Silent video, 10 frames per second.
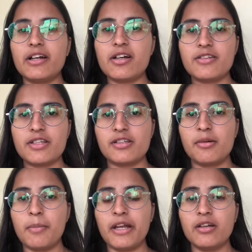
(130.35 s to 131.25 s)
consists
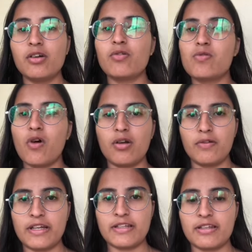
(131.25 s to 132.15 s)
the main four
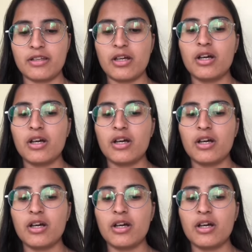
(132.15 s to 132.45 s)
phases.